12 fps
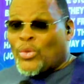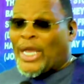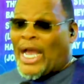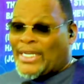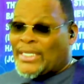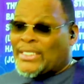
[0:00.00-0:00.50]
we
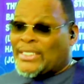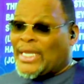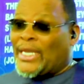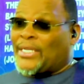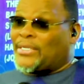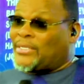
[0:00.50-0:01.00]

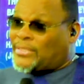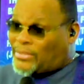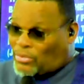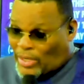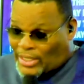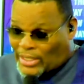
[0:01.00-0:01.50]
understand
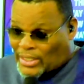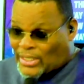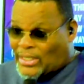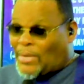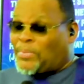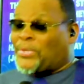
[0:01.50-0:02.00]
what is a
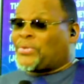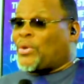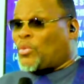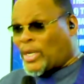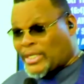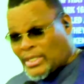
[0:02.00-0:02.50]
sepulchre,
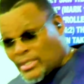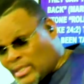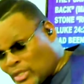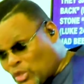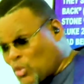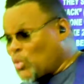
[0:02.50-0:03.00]
what
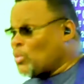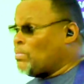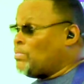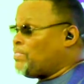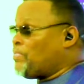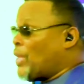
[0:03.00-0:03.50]
is a tomb.
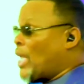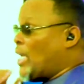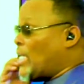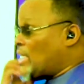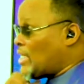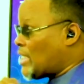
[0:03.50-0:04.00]

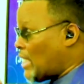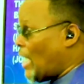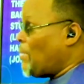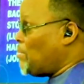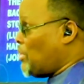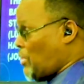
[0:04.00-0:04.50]
It's the same,